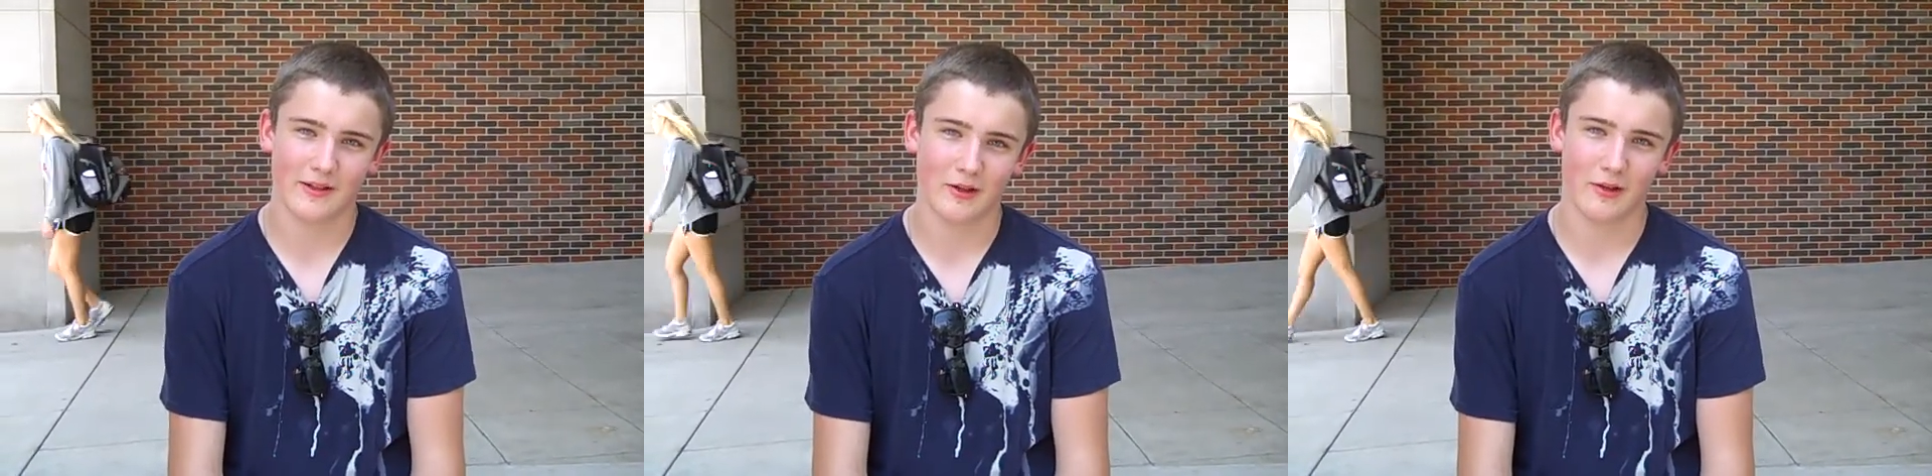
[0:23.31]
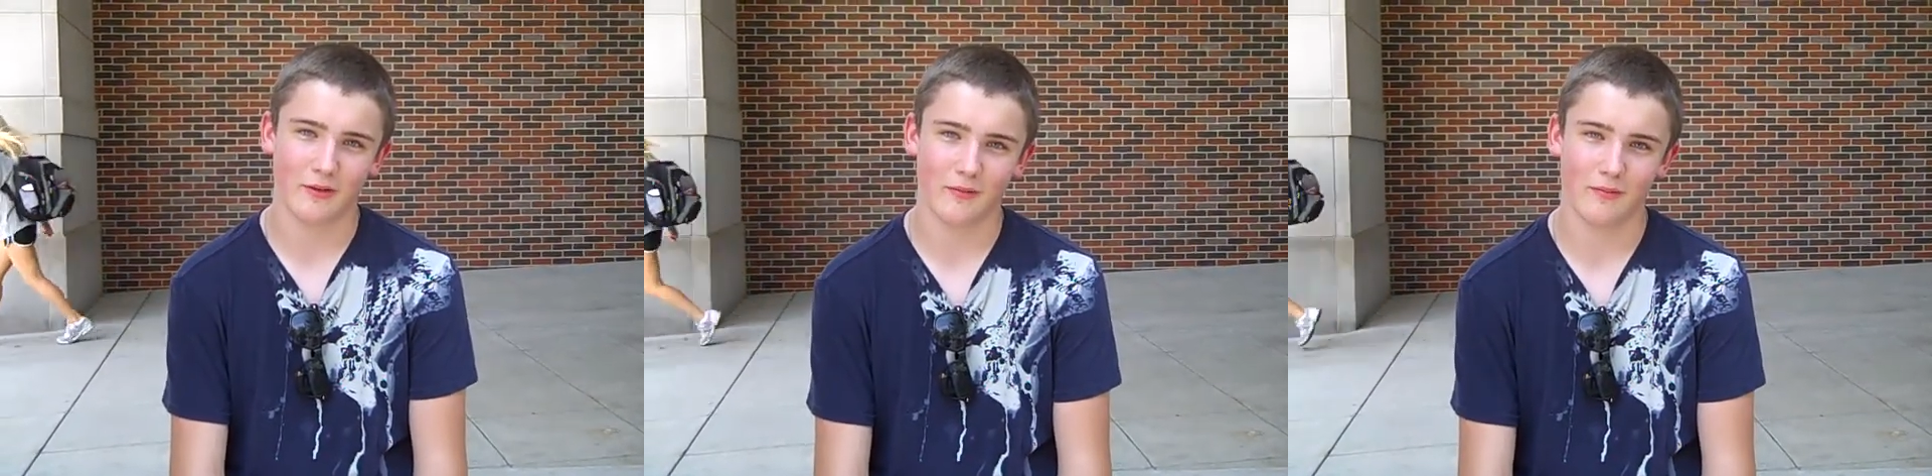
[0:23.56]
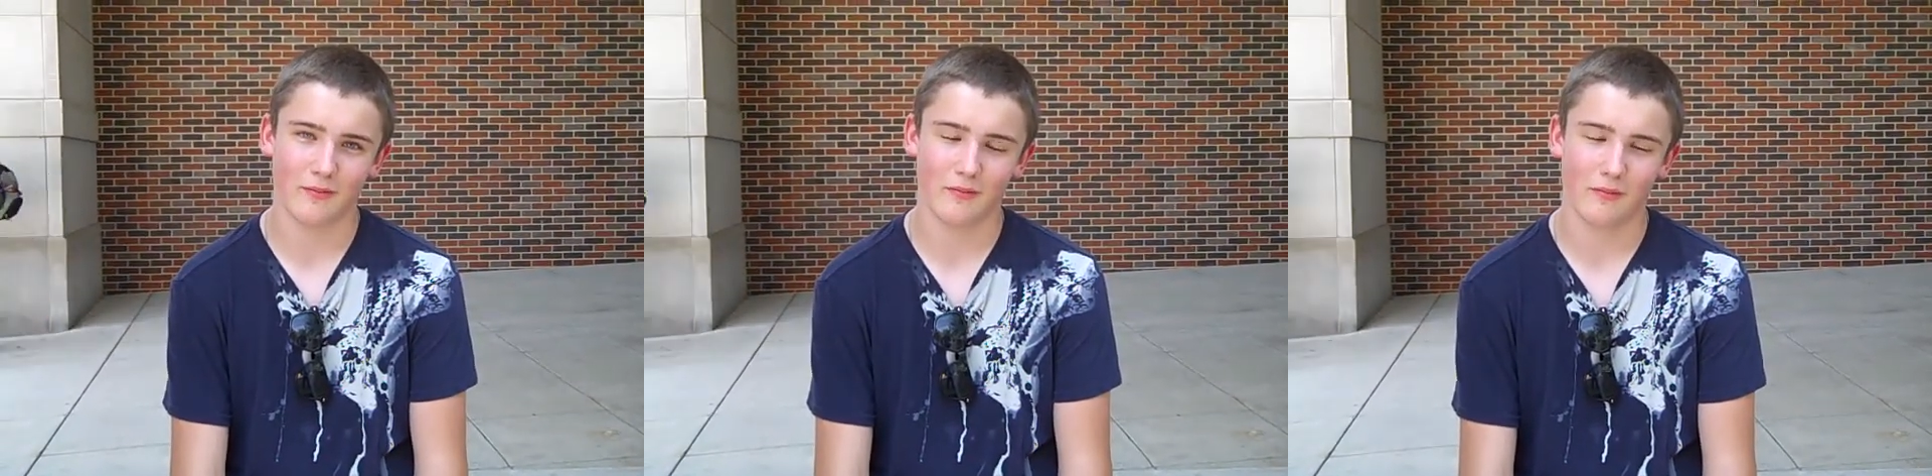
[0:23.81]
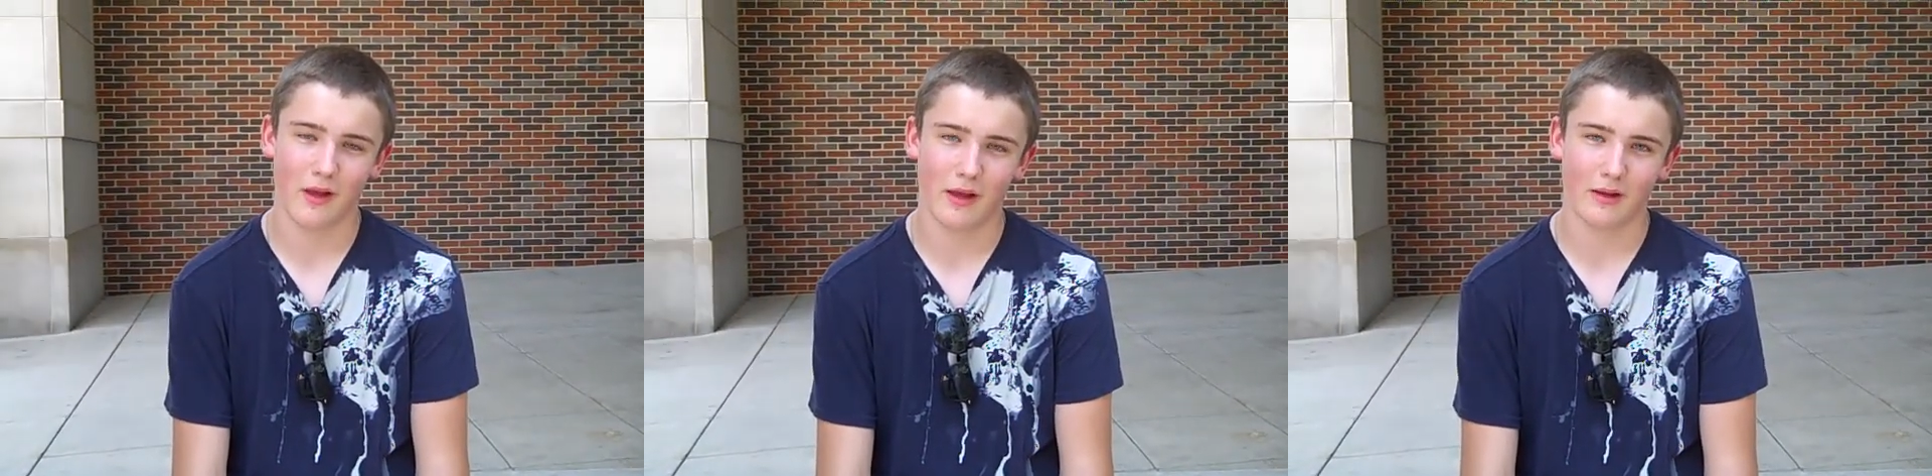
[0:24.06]
still,
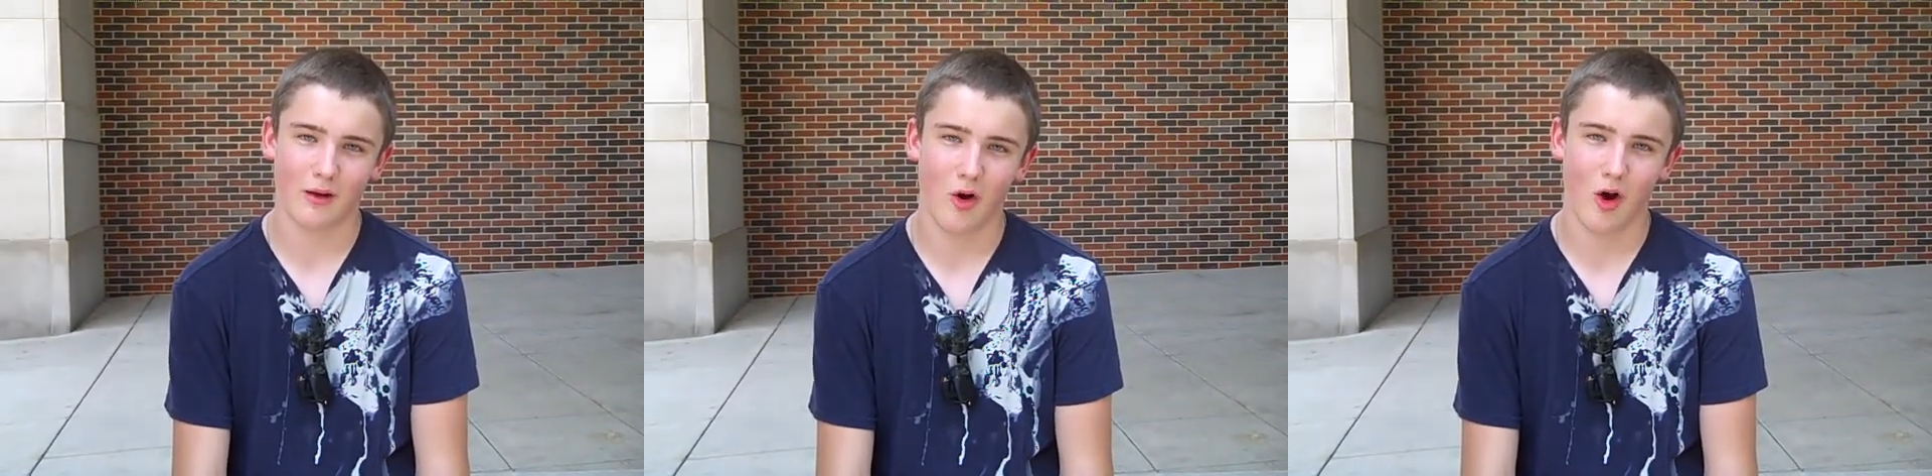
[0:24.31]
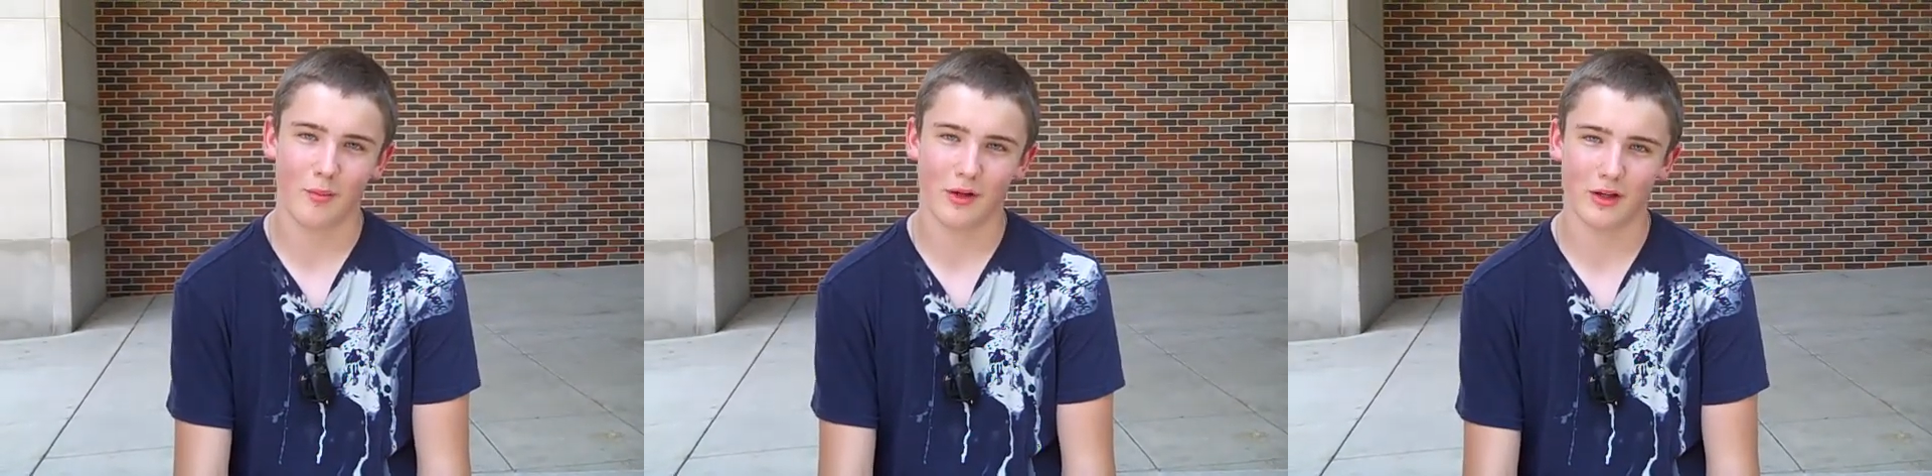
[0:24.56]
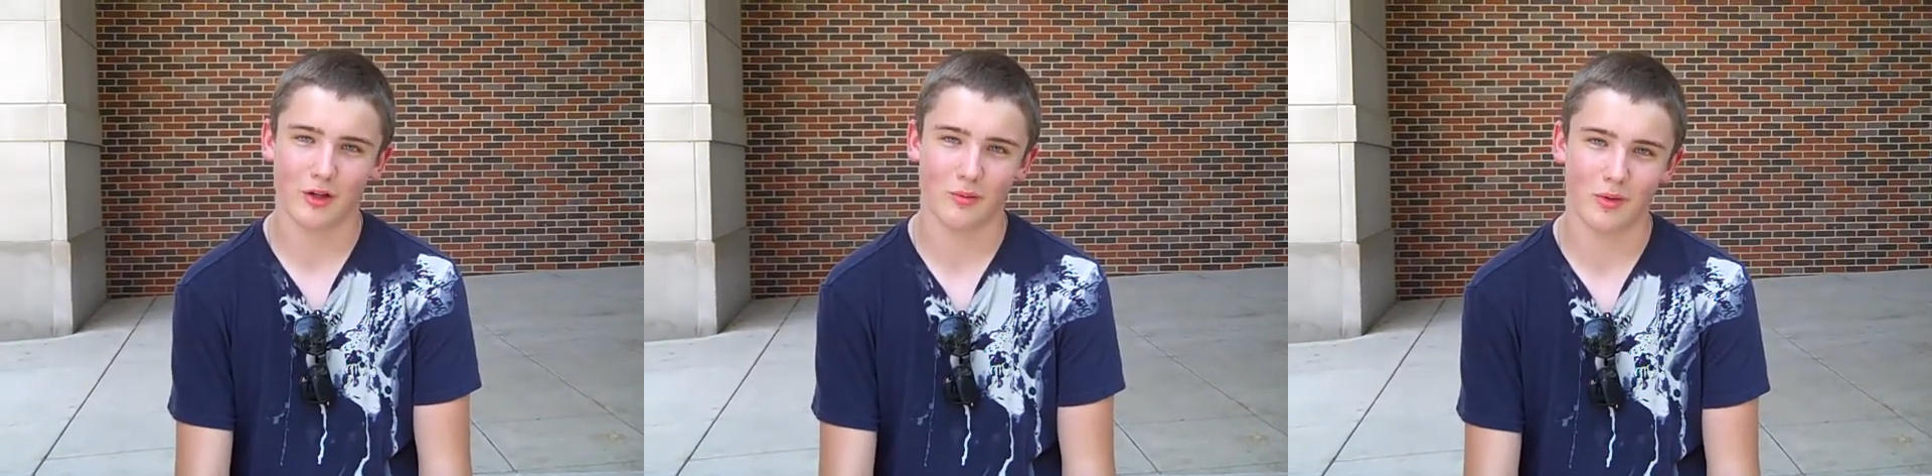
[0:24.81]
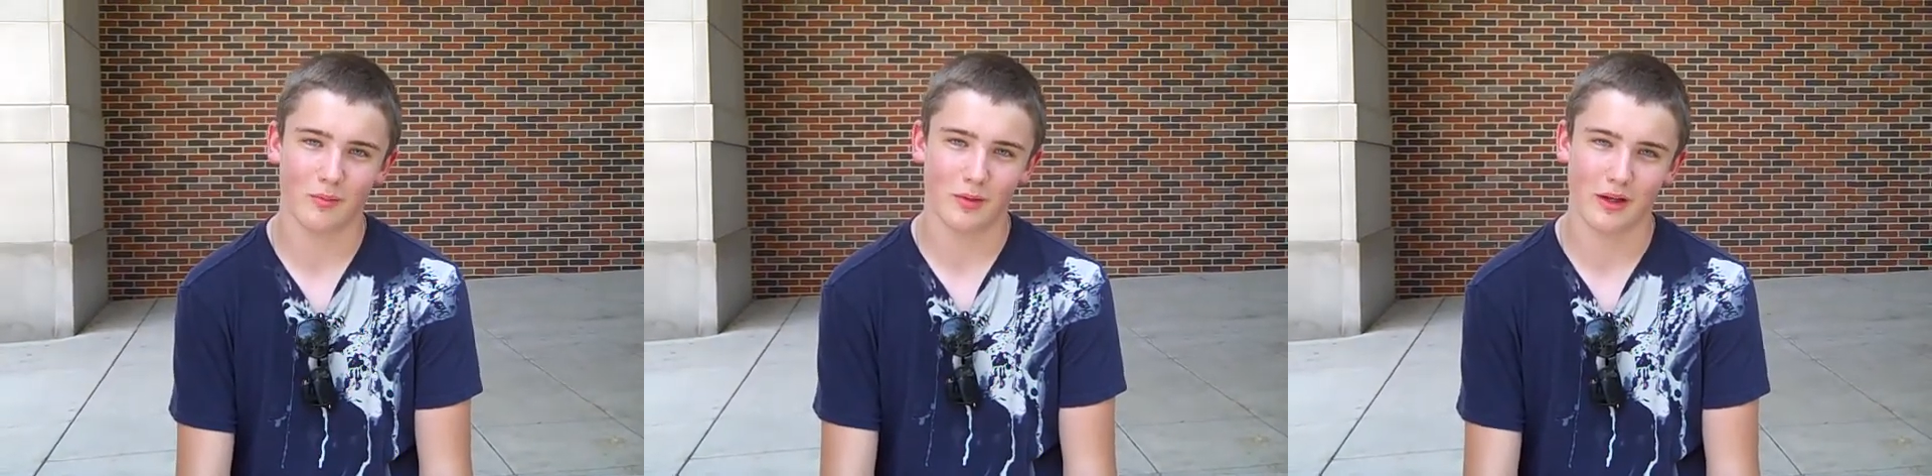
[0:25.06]
harming a
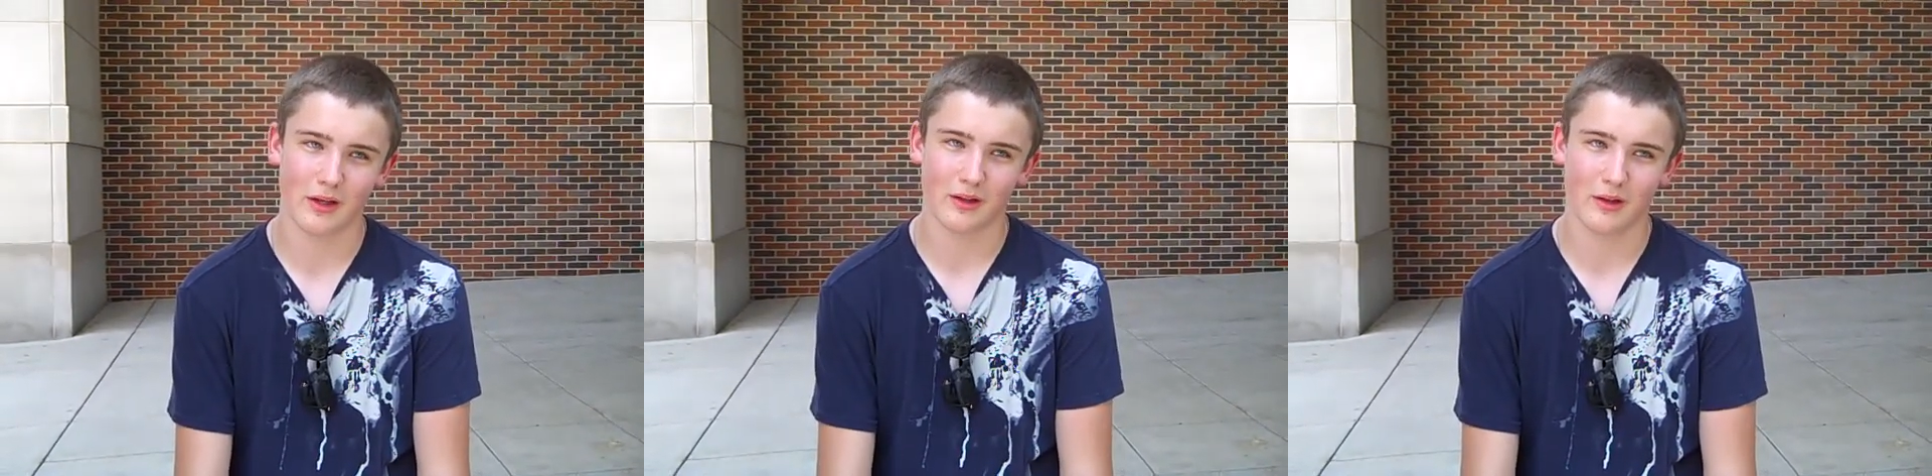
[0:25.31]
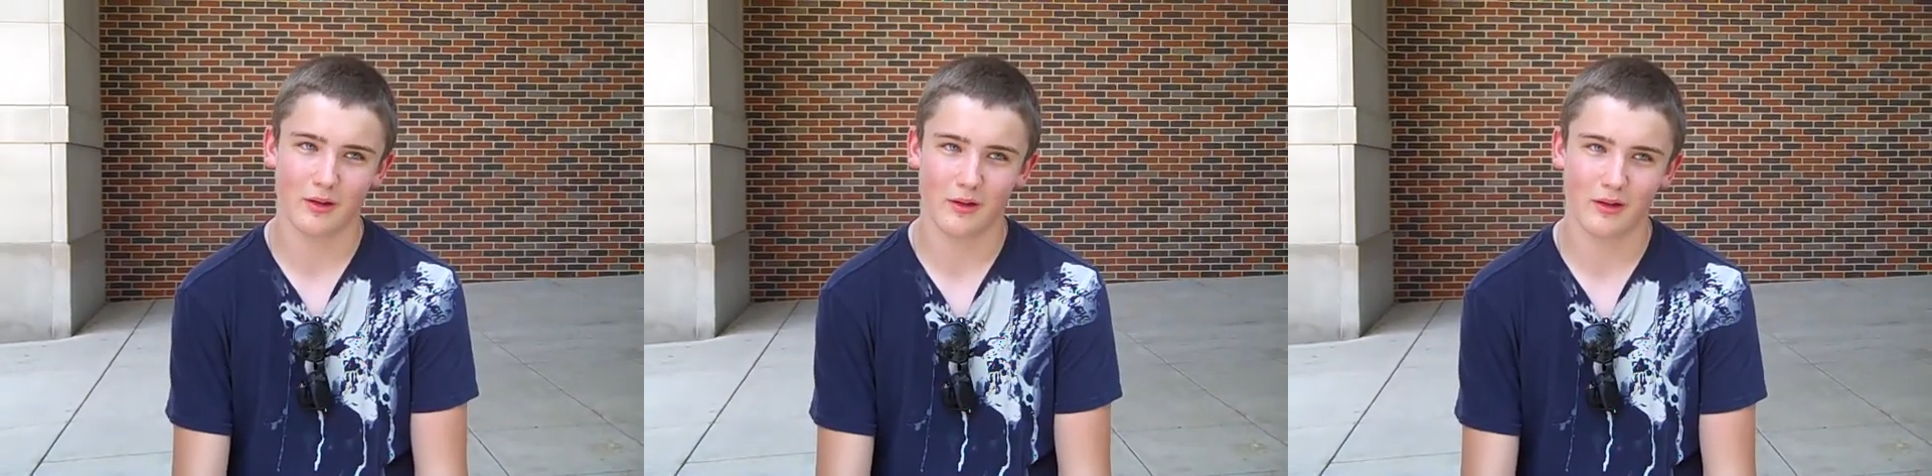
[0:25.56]
human being.